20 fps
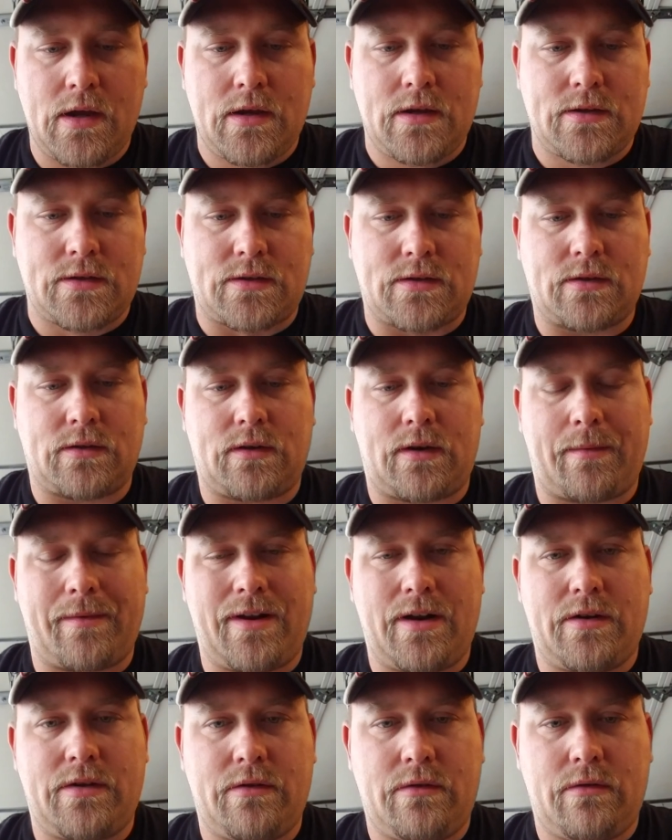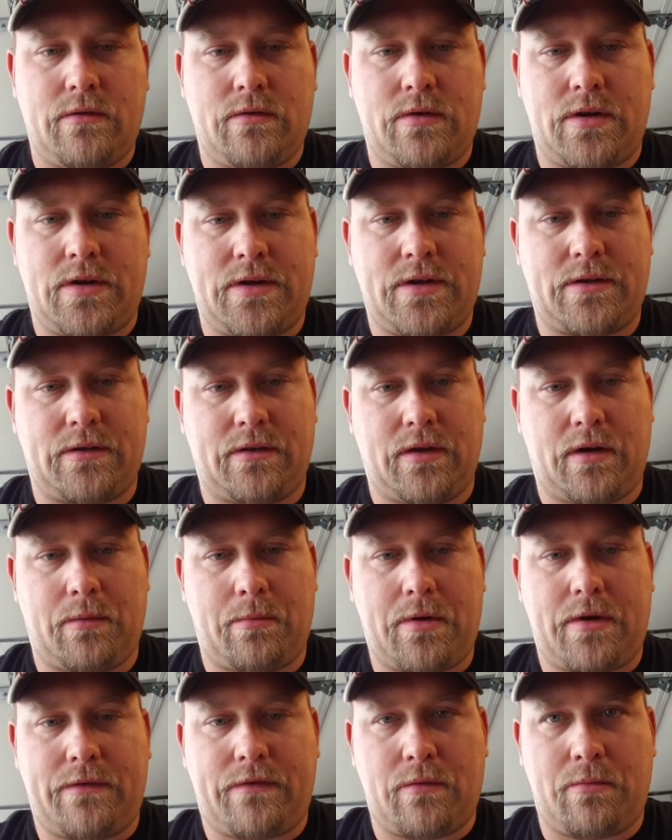So I'm going to do a
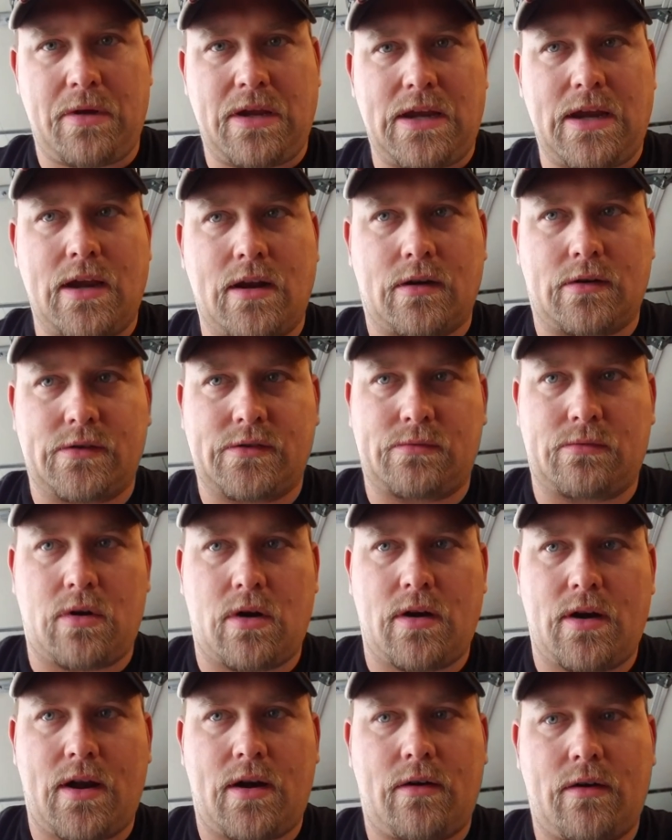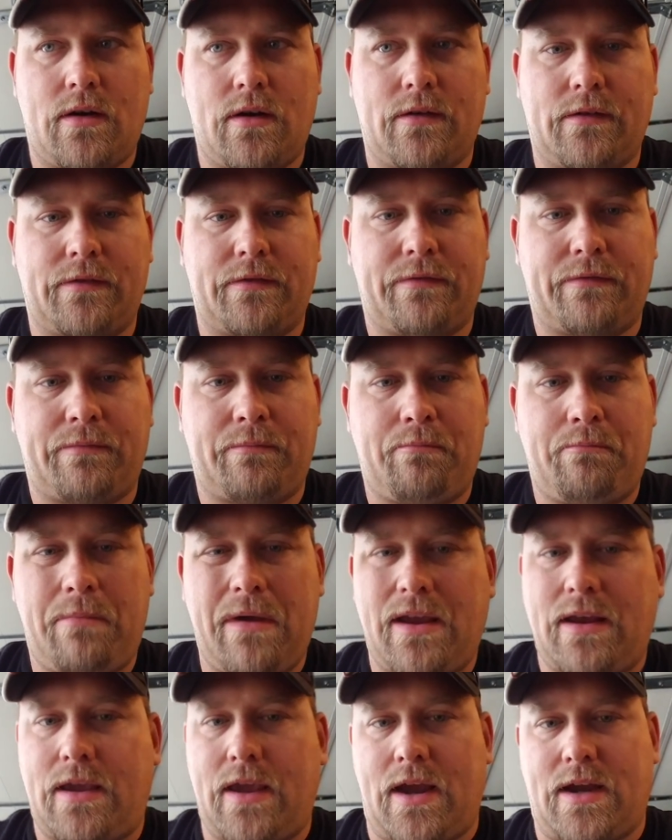little bit of a beginner's rundown of
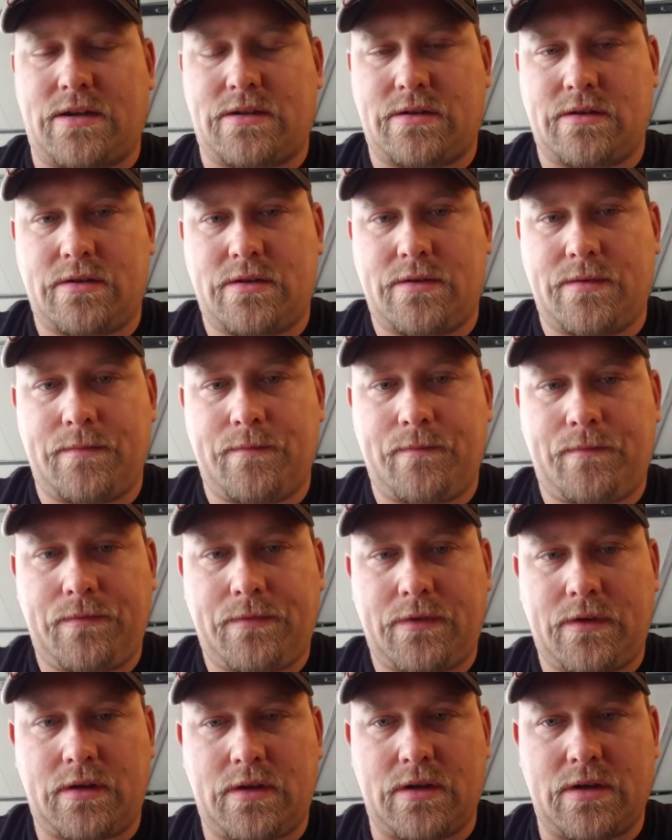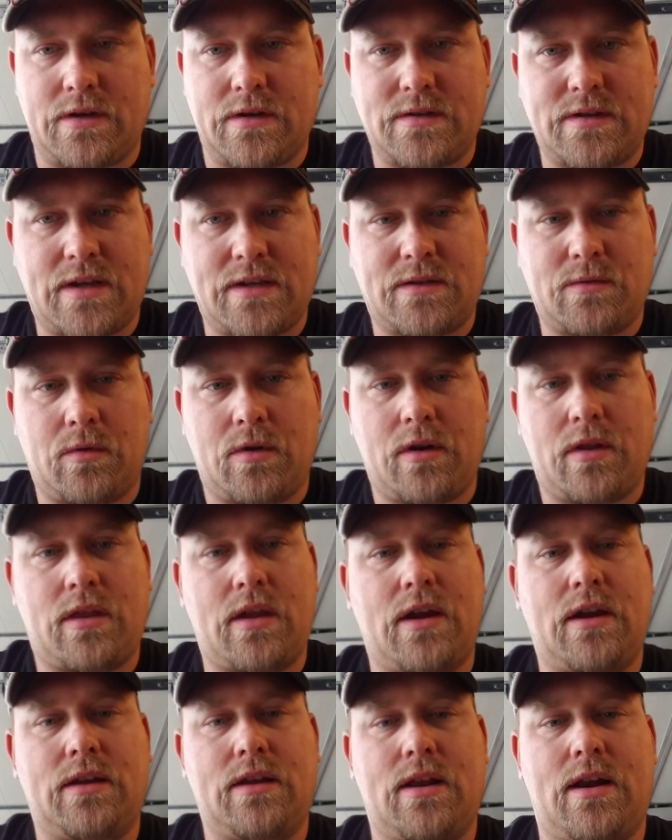baitcasters, because that's one
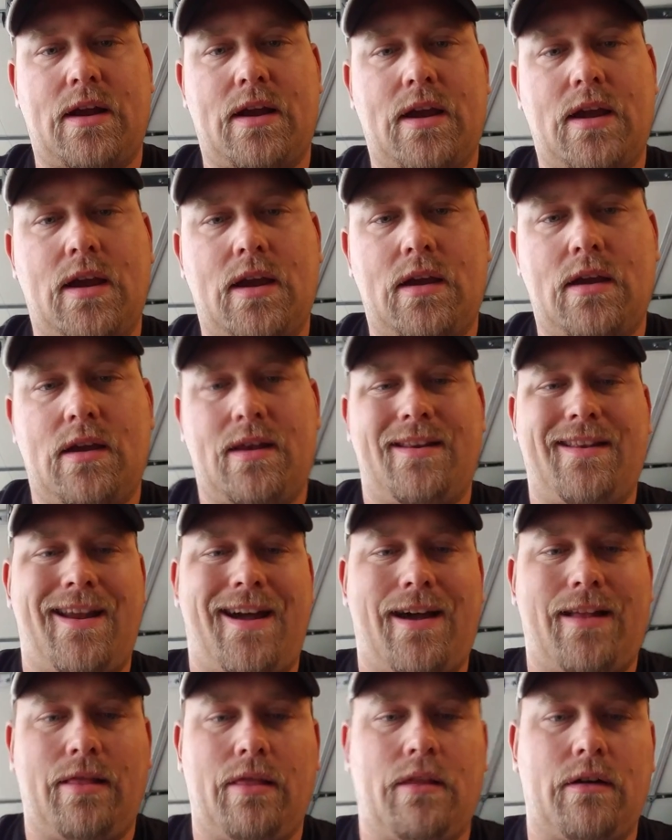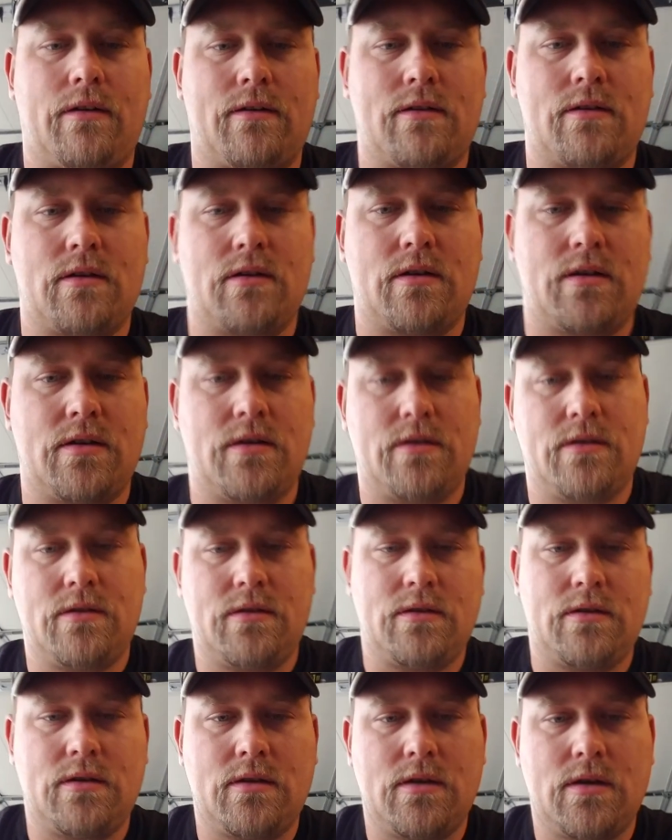thing that I had not learned
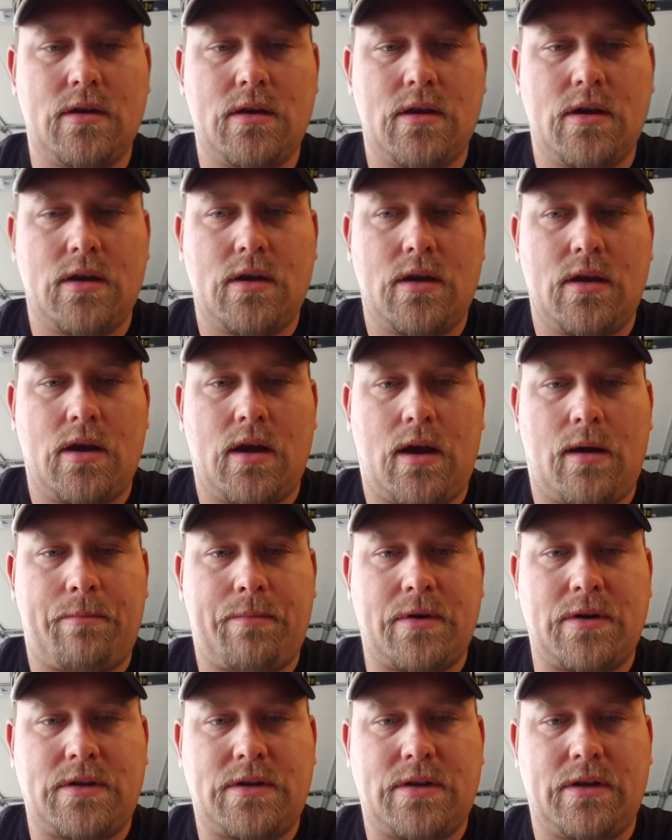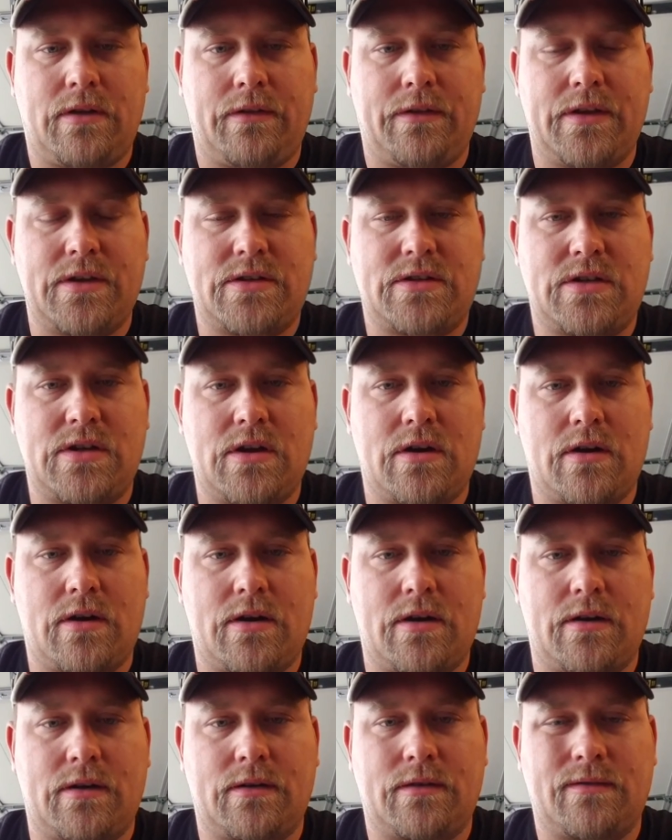up until this
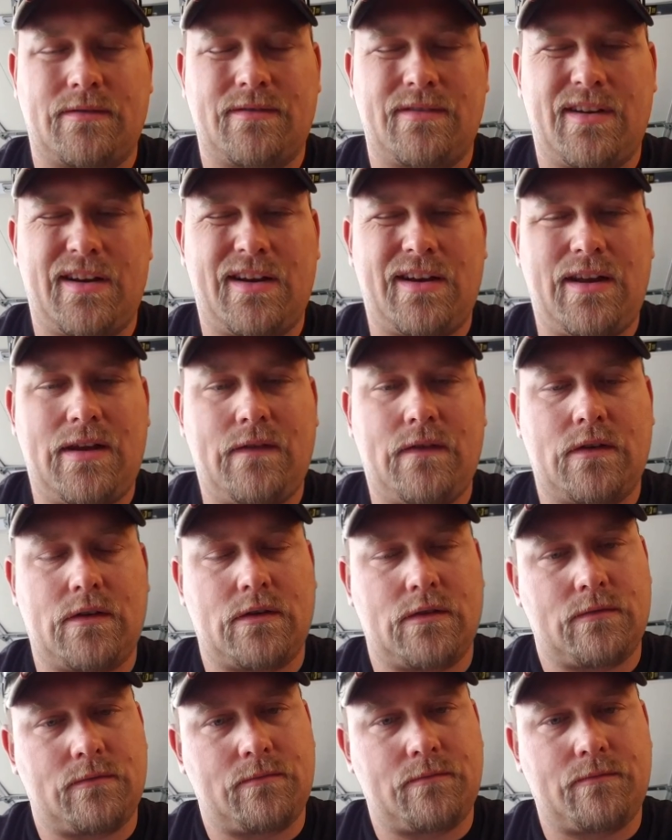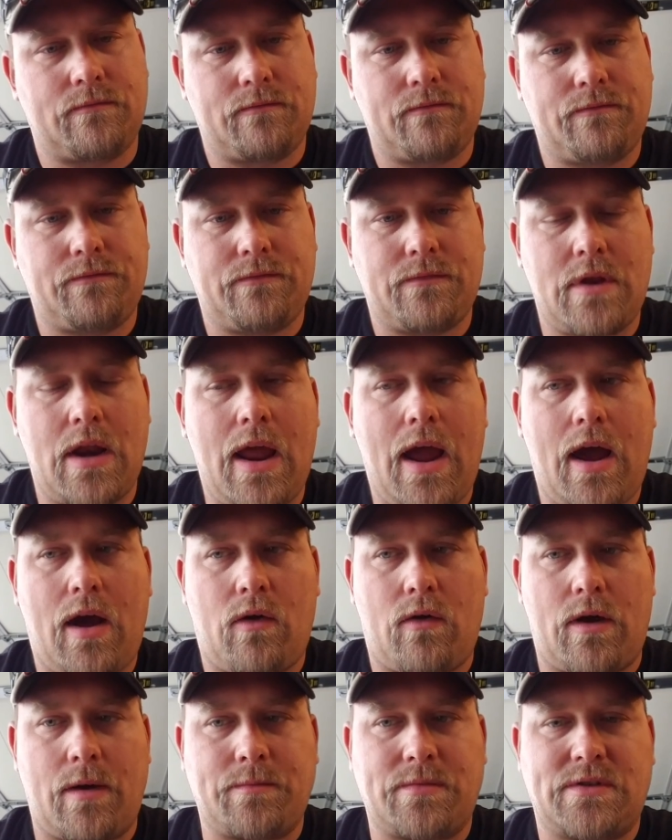year, and even
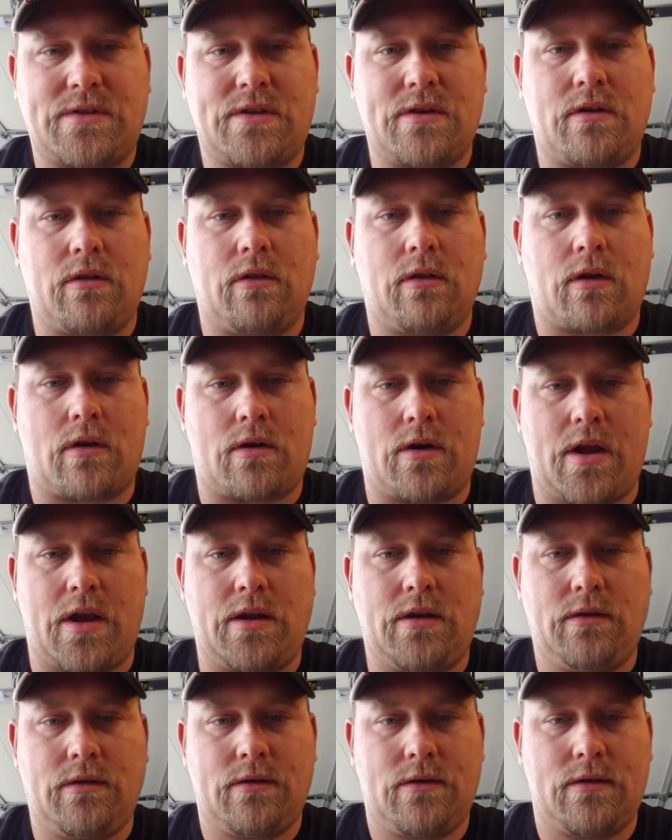now I'm still learning.